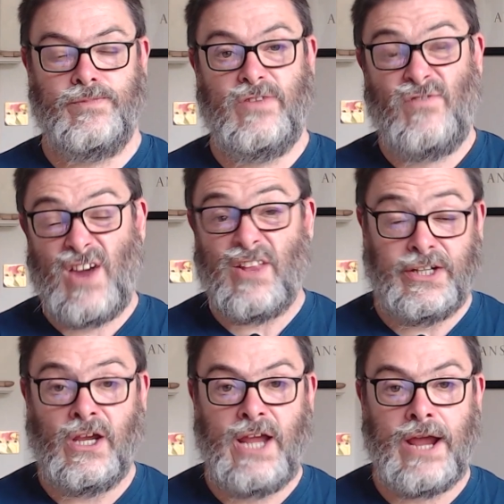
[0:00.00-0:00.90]
In fact, they
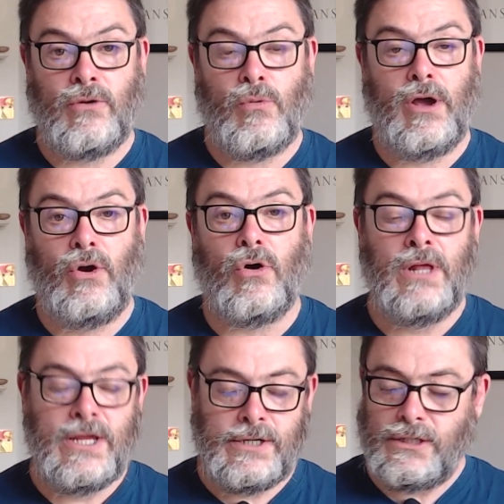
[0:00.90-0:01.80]
can get quite
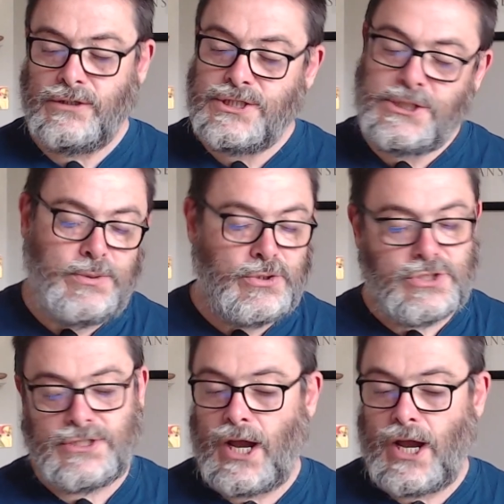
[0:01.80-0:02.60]
hot. And this is because